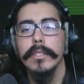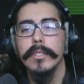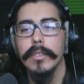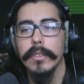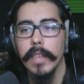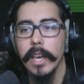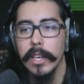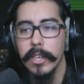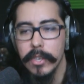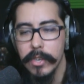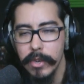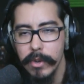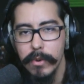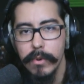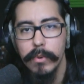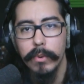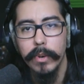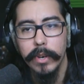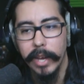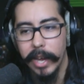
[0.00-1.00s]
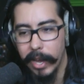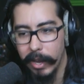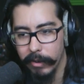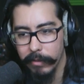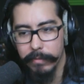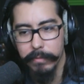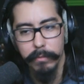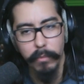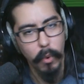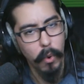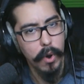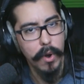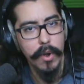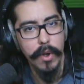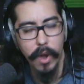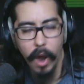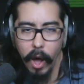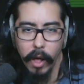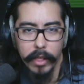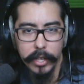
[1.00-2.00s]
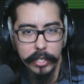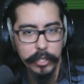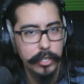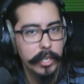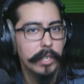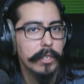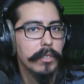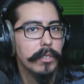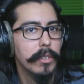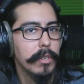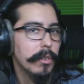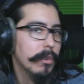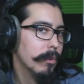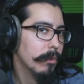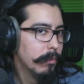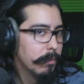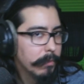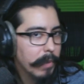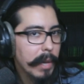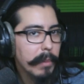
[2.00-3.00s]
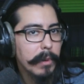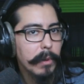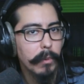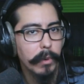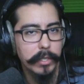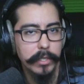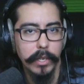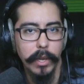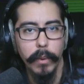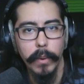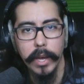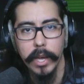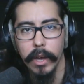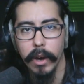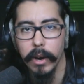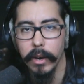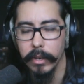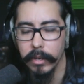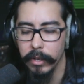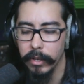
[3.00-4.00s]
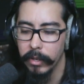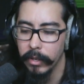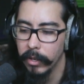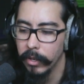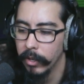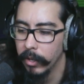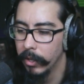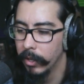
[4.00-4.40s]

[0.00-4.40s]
So that you have more knowledge into maybe what's going on.